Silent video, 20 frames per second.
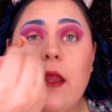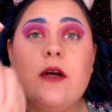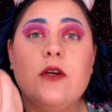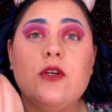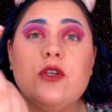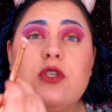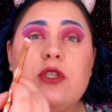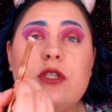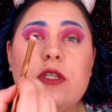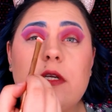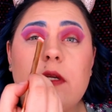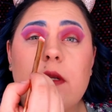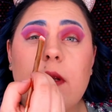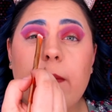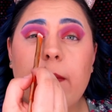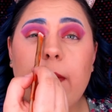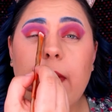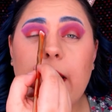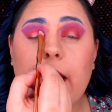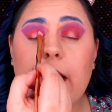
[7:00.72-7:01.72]
that should
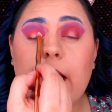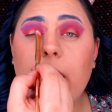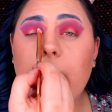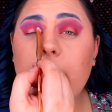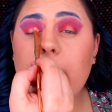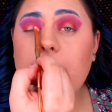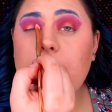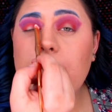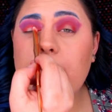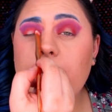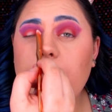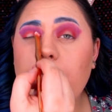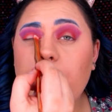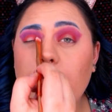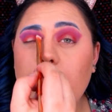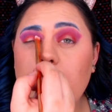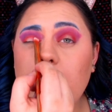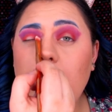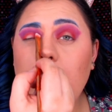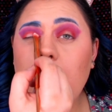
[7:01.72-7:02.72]
make it look a little bit
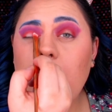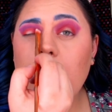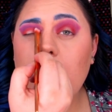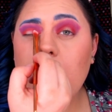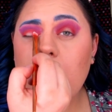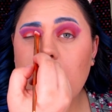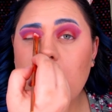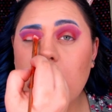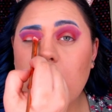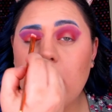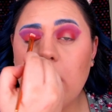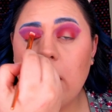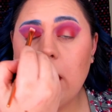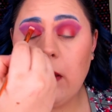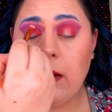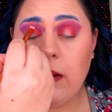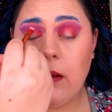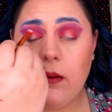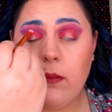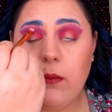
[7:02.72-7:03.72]
more neon,
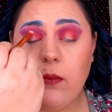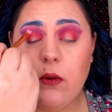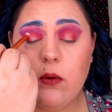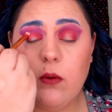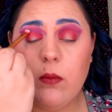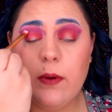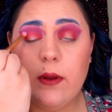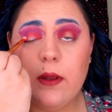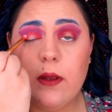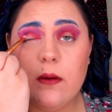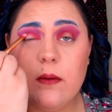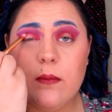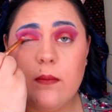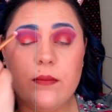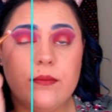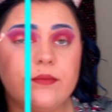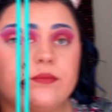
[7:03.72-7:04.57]
I'm hoping.